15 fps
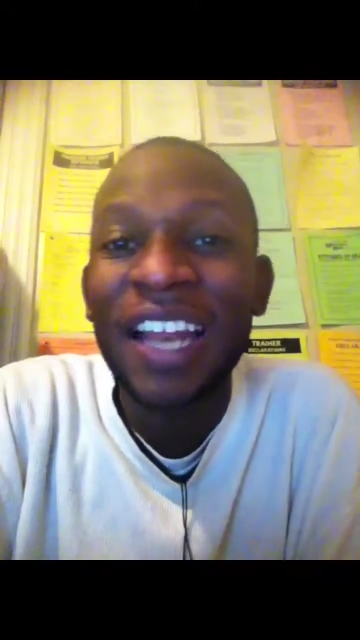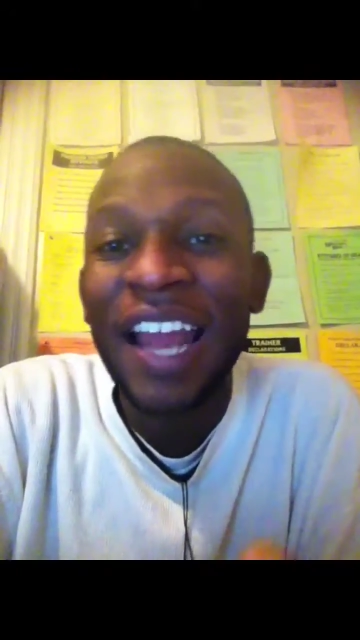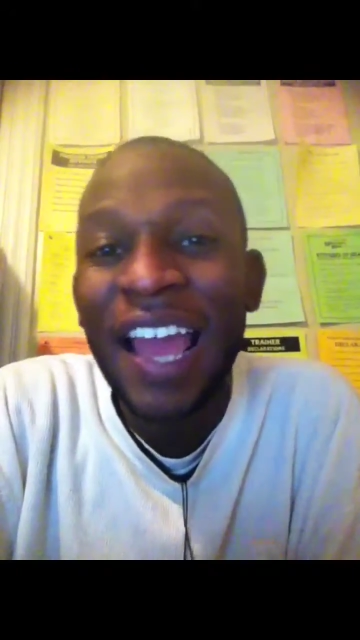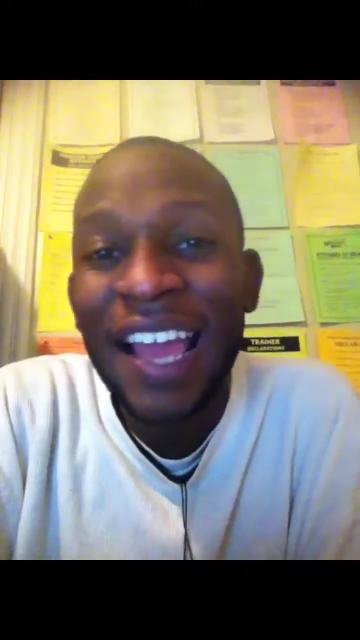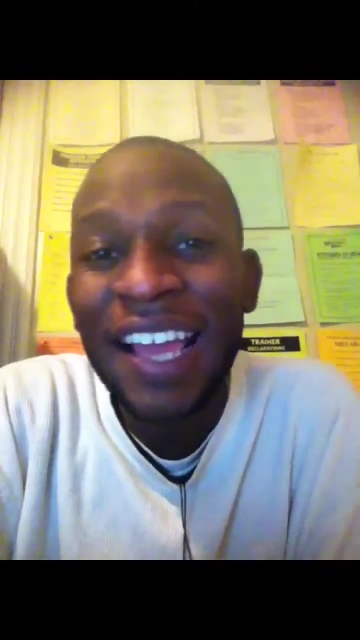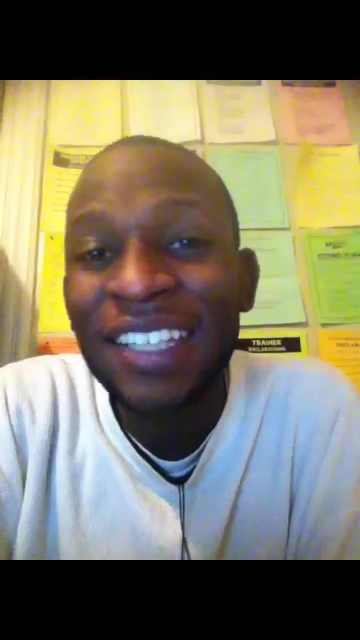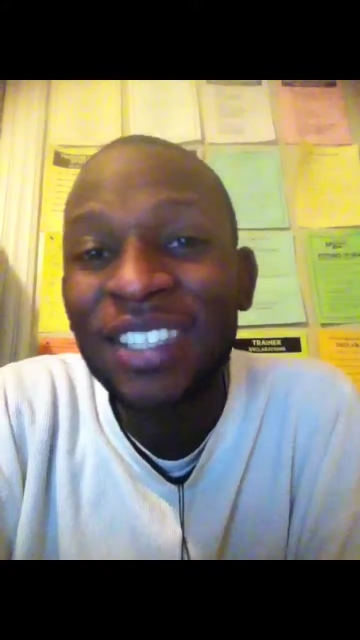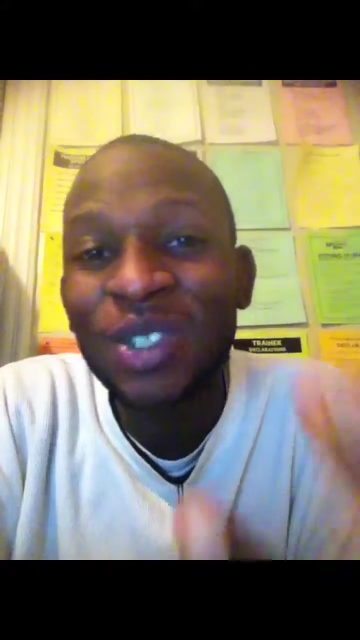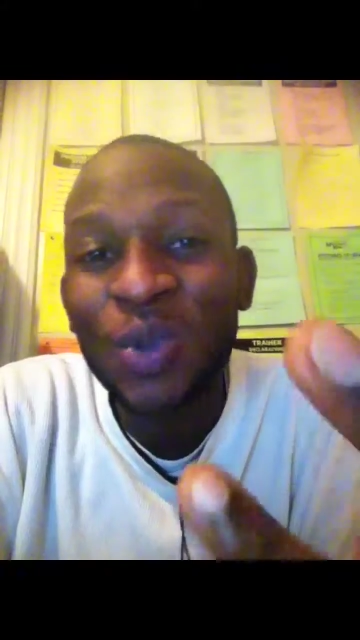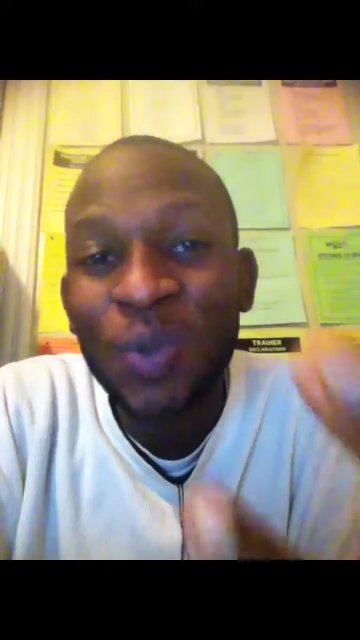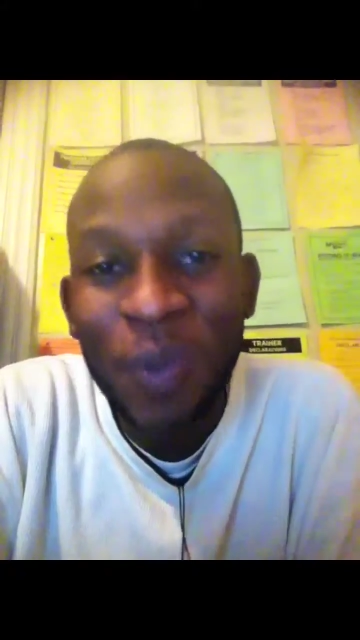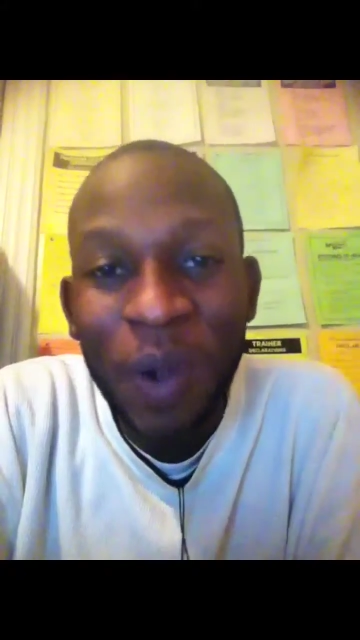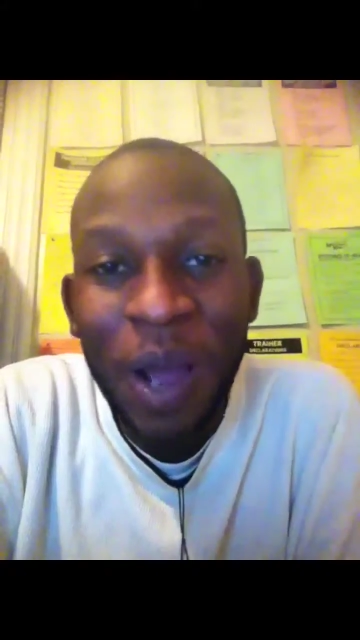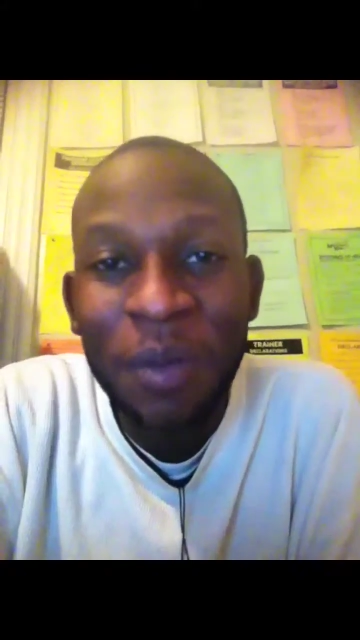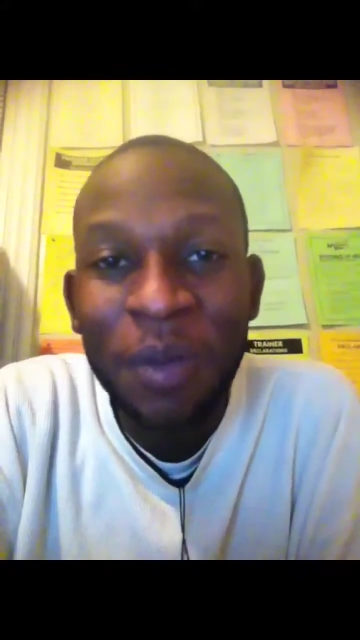And as
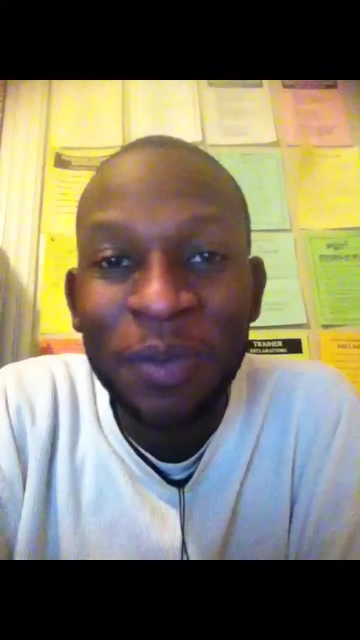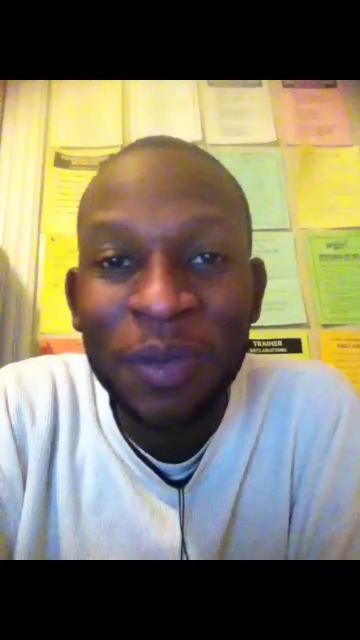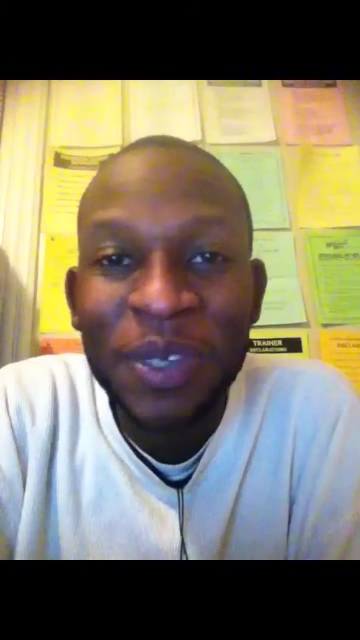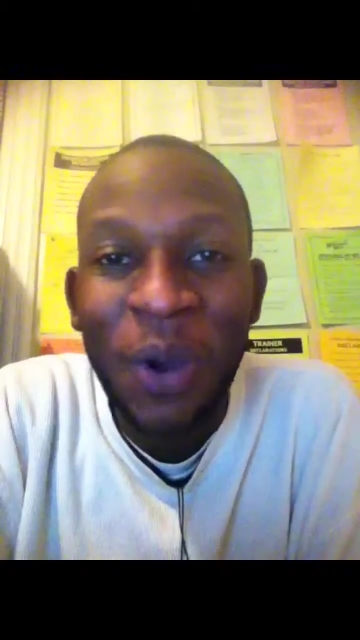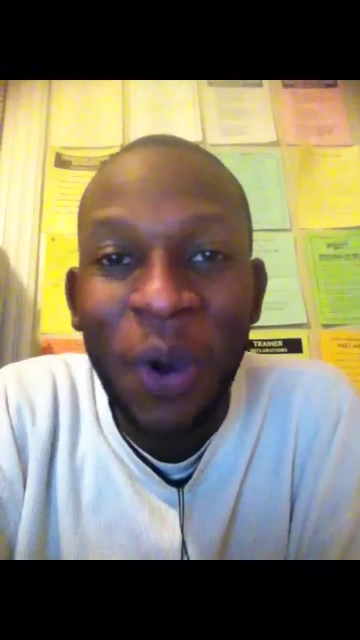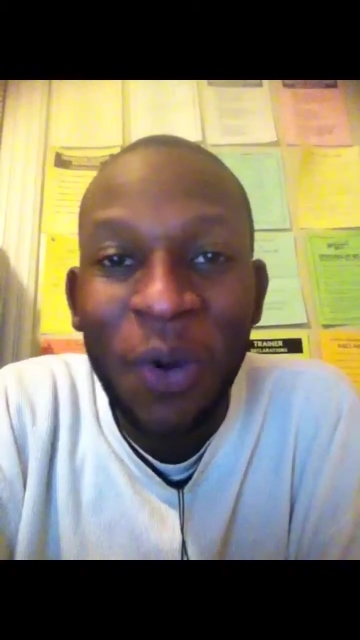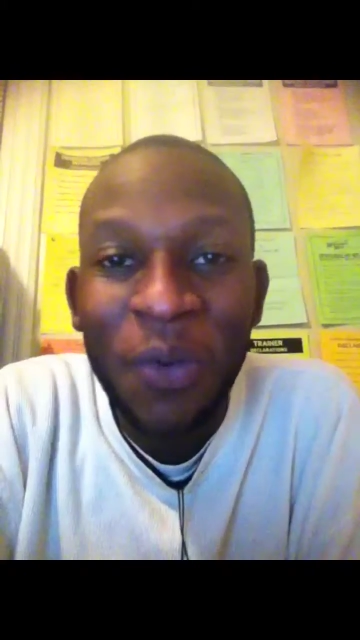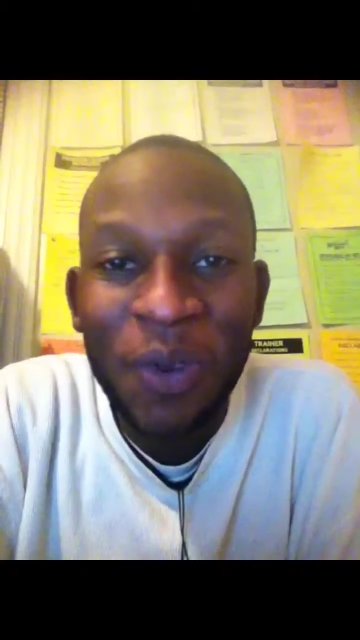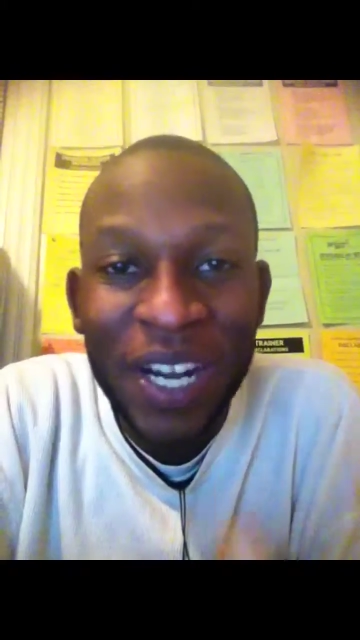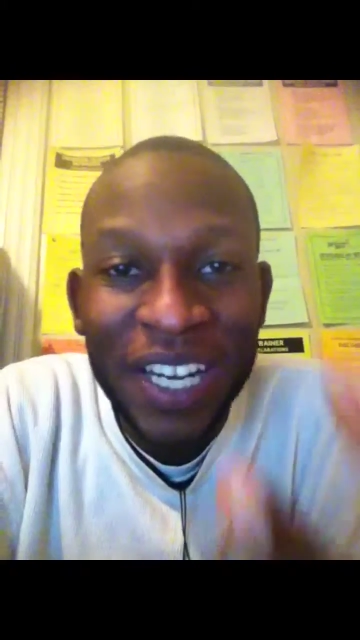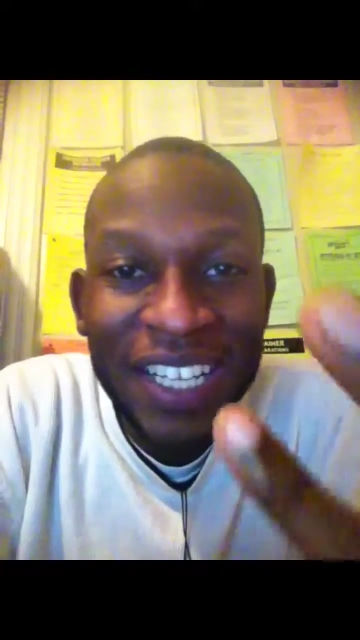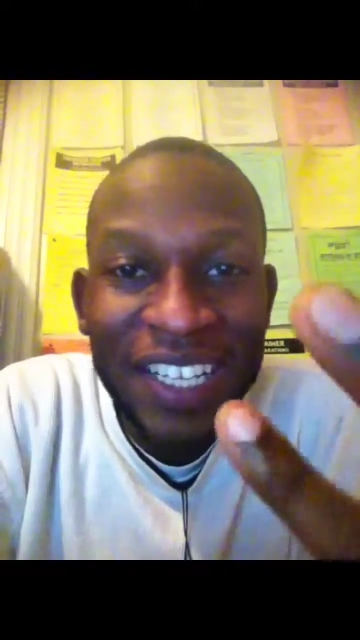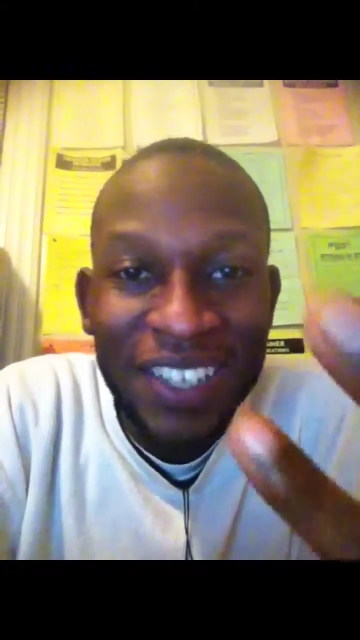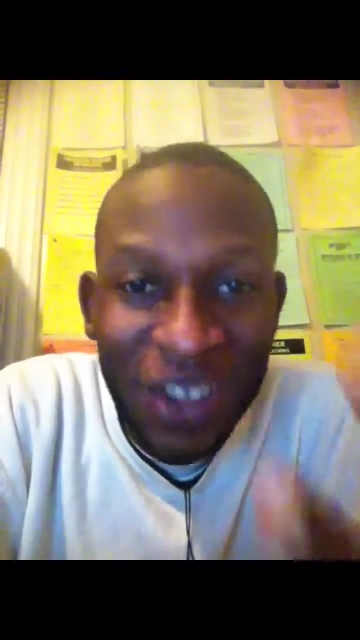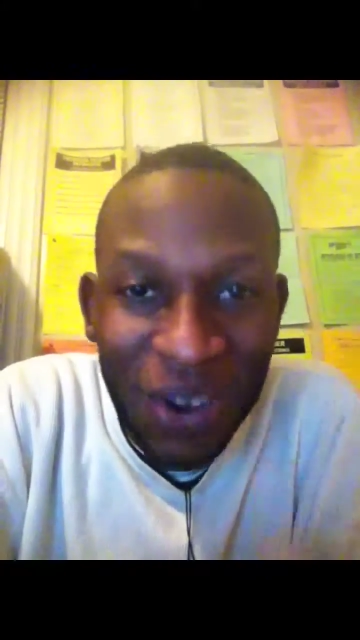you probably
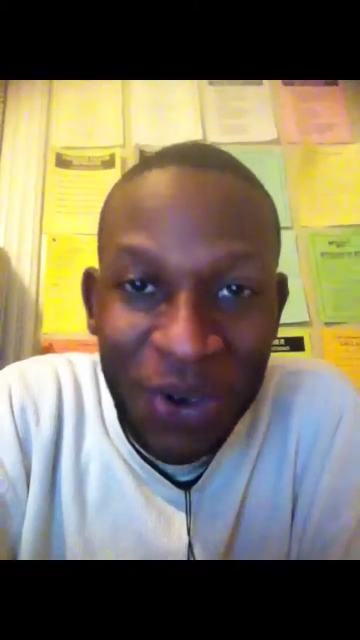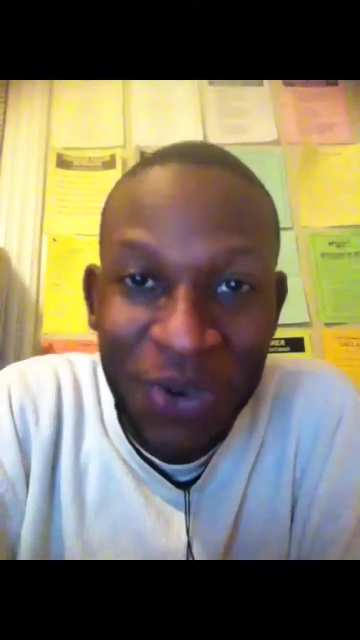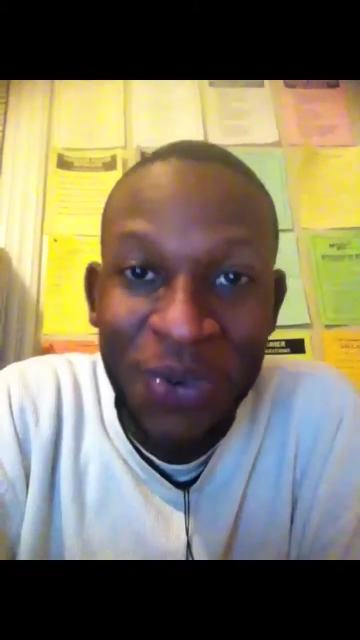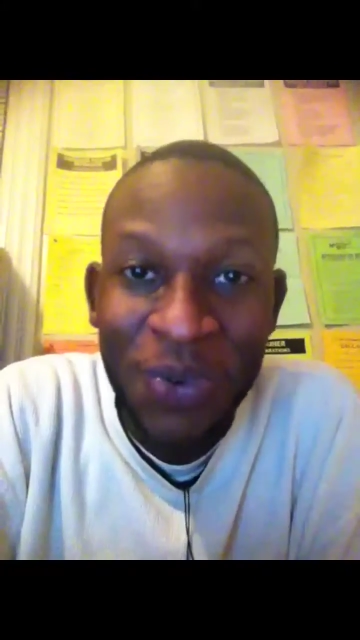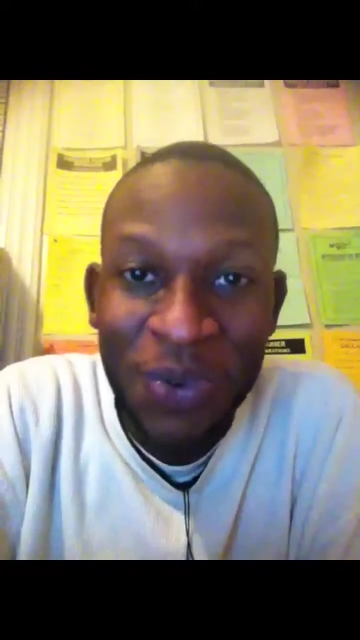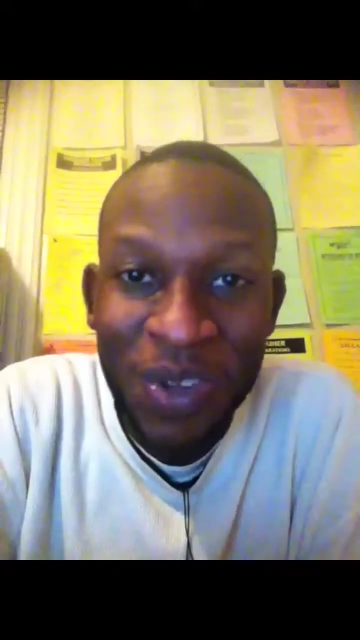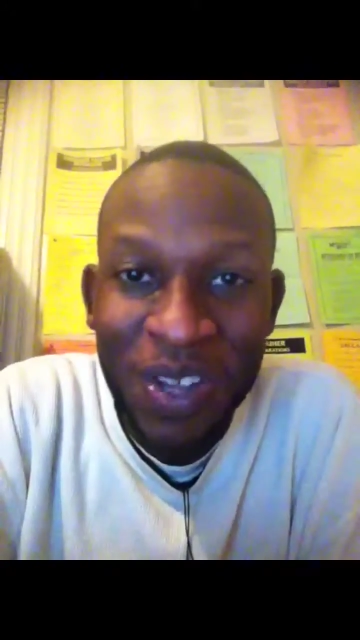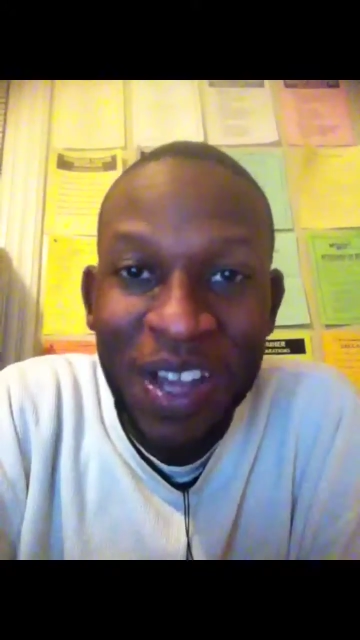already know,